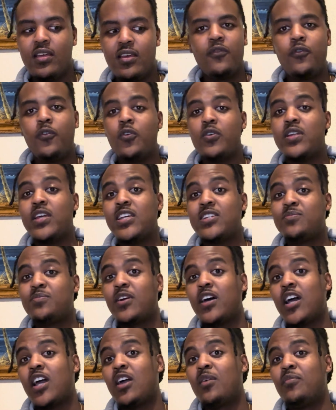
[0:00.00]
4 days
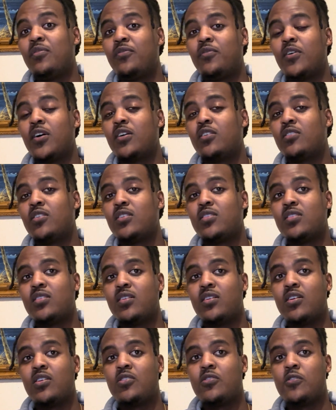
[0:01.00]
prior before I got
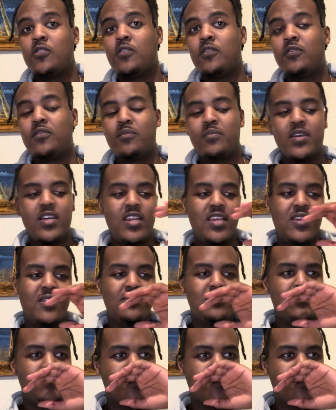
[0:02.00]
the call from Benny.